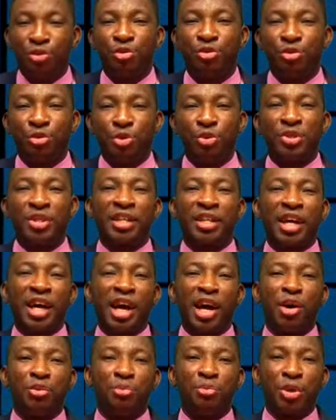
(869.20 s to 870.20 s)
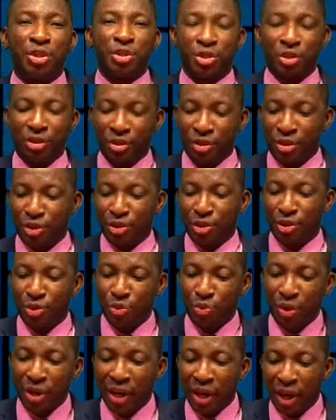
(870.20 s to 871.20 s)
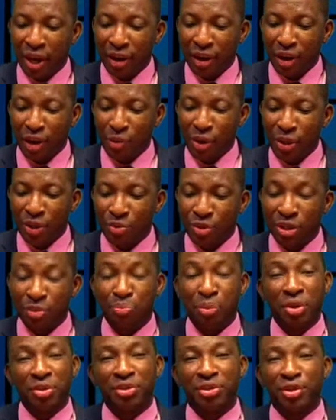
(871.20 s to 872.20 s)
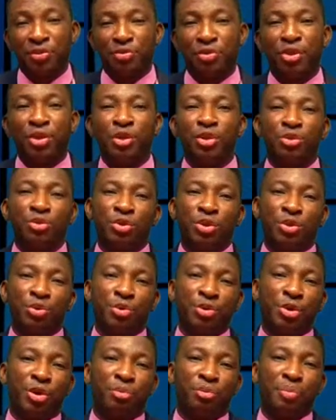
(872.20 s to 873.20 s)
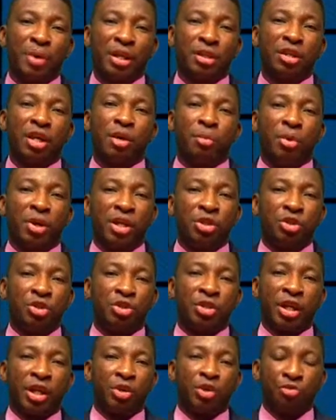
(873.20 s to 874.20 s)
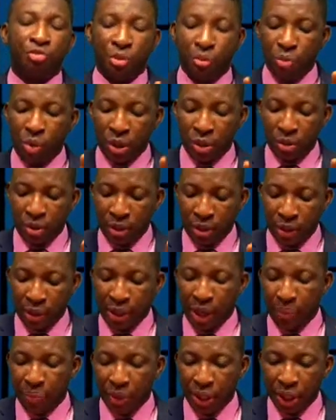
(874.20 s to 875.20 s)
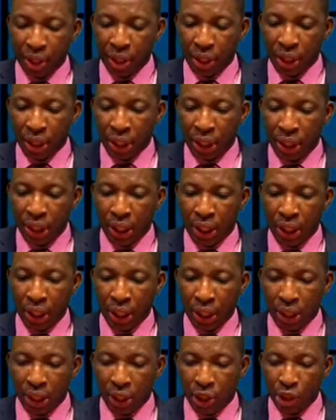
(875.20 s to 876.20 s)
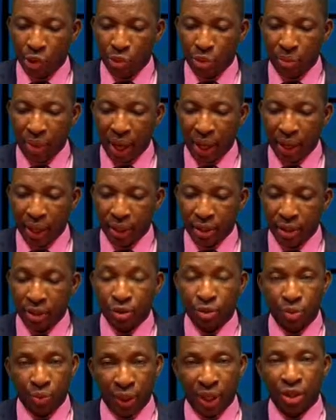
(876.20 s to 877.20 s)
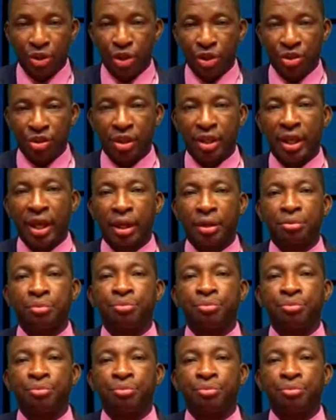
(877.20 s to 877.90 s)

noting how much we are always responsive to the crude oil price. But let's just take a note from what is happening in the global markets. We can just see that